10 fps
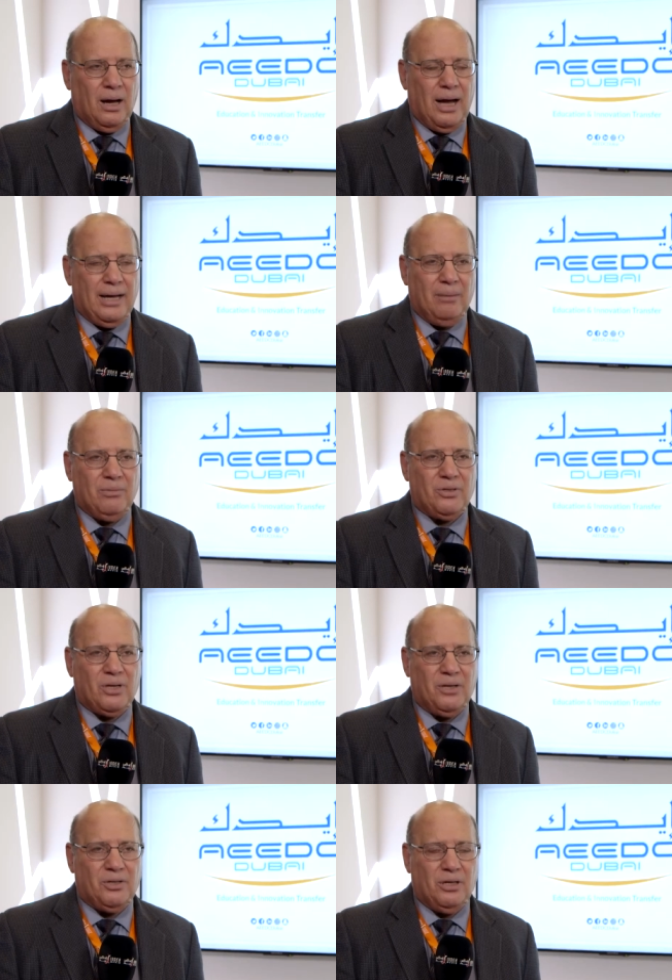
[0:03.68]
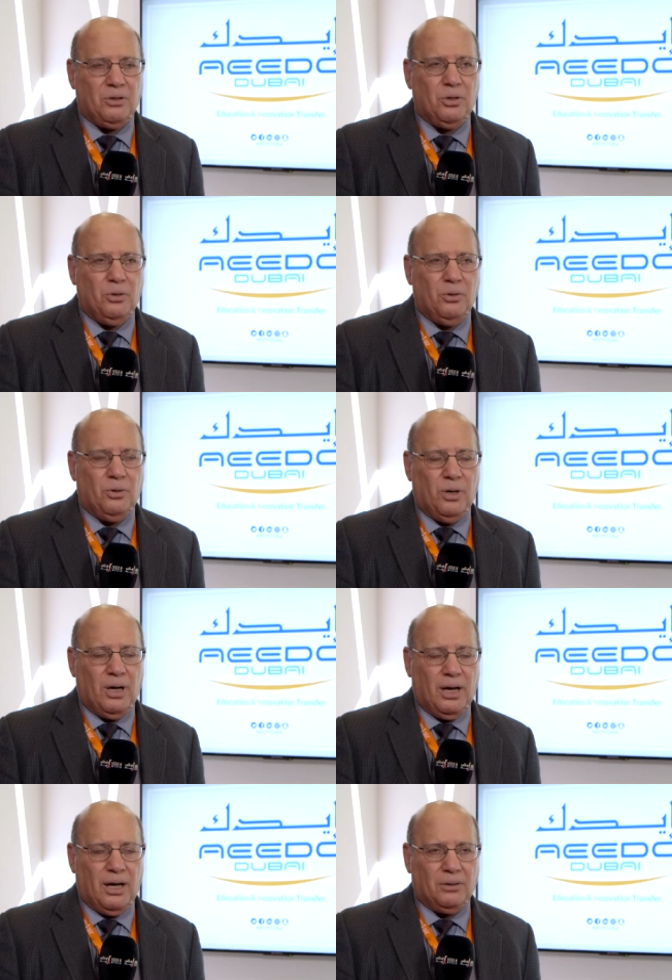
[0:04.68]
I am discussing two
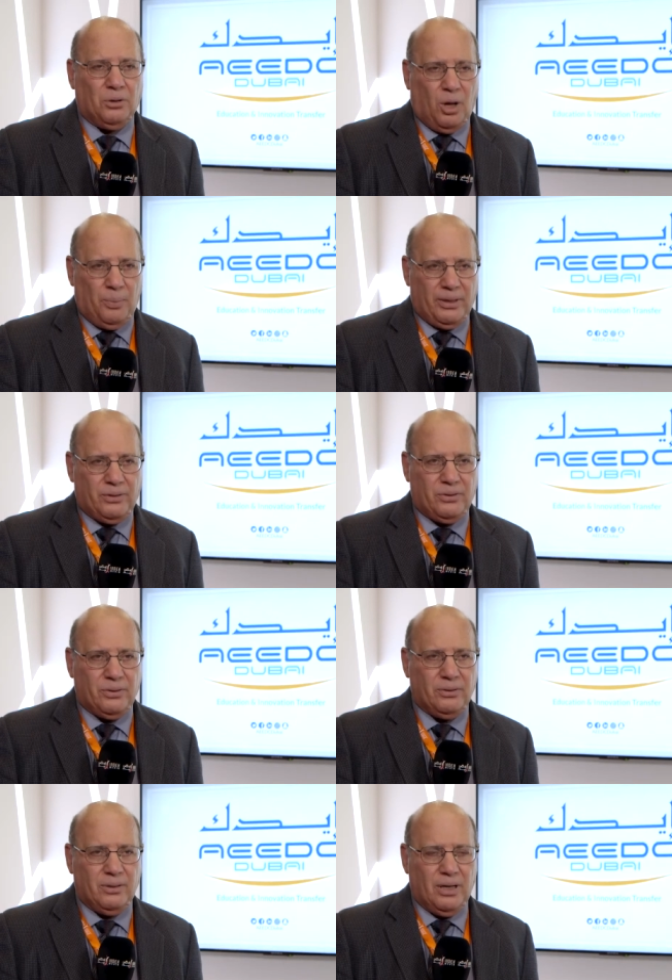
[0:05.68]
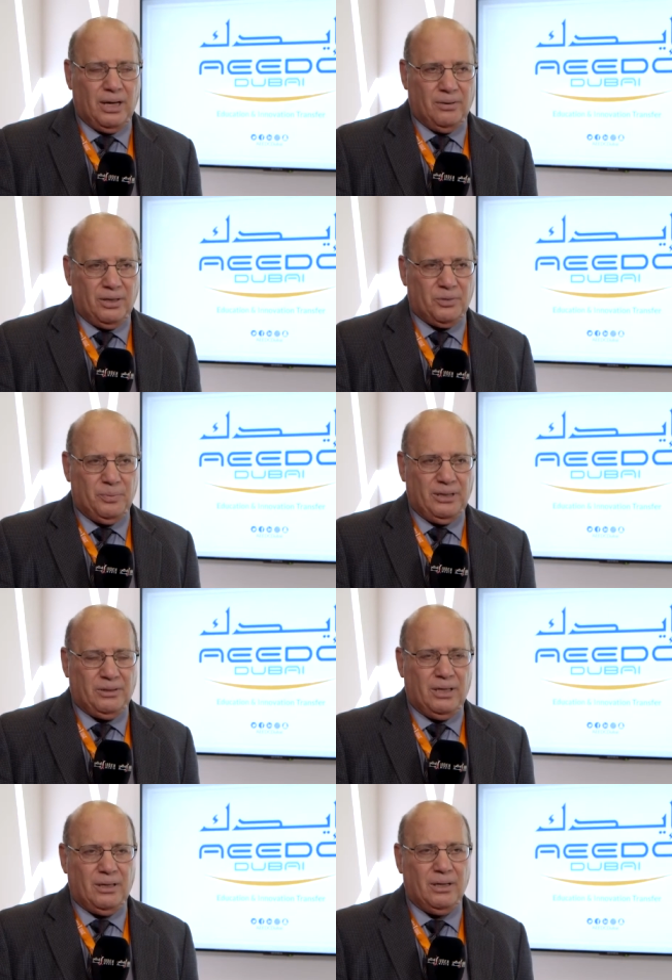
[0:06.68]
uh, topics in this
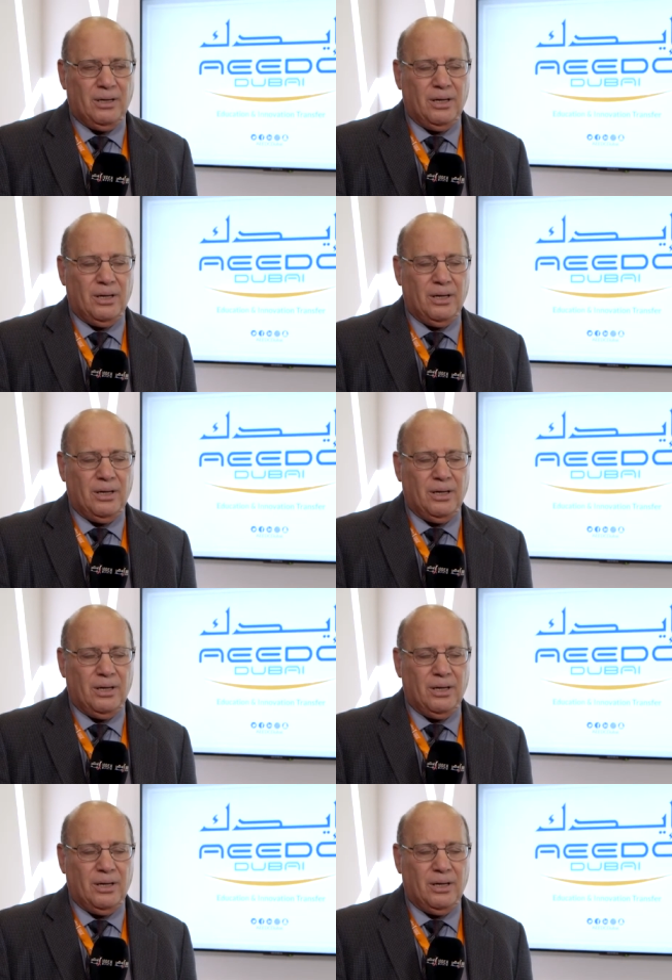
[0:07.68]
meeting,